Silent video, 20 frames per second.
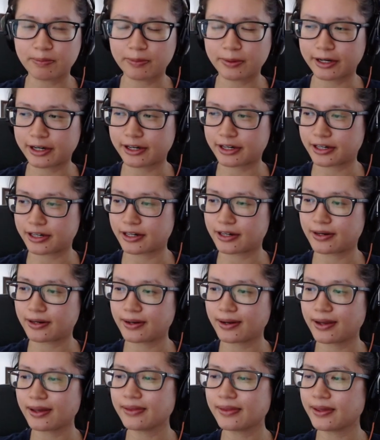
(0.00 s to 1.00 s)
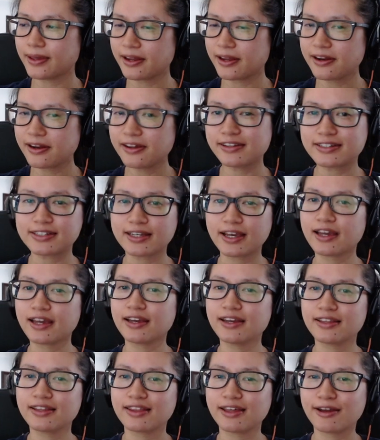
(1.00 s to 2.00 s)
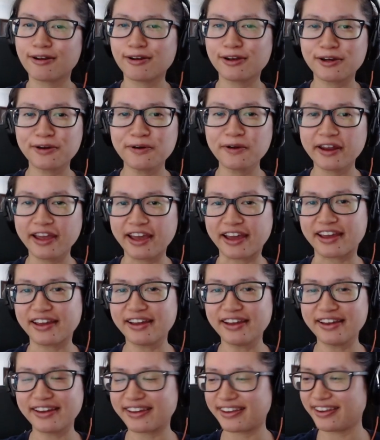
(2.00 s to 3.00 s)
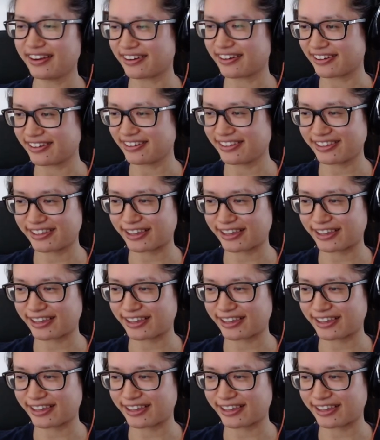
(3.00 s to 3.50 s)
but at the end of the day, they're a good egg, you know,